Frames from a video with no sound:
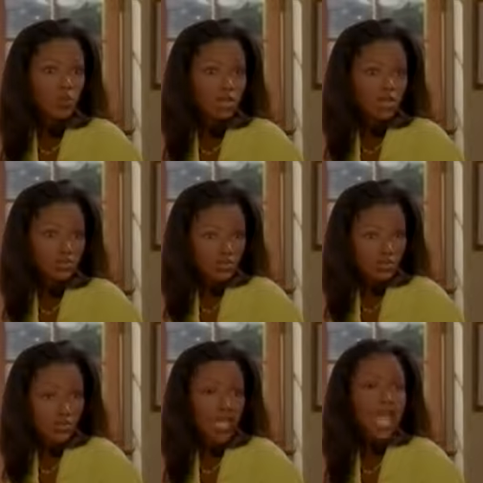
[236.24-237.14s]
They would.
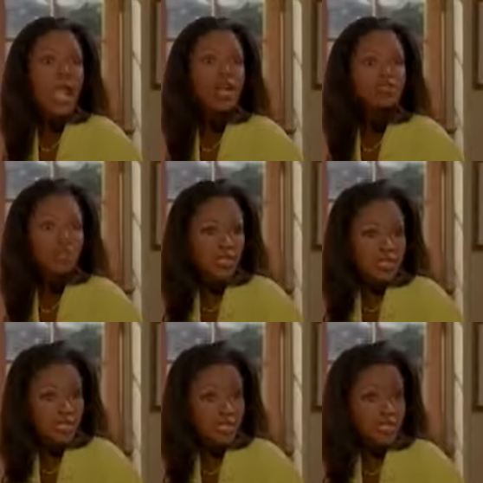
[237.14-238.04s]
And
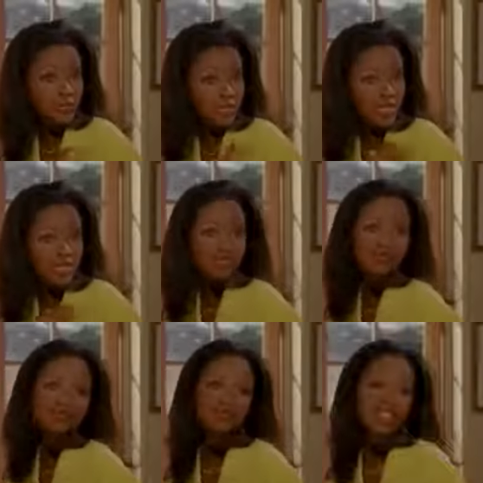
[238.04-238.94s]
when they see Liz with Devon,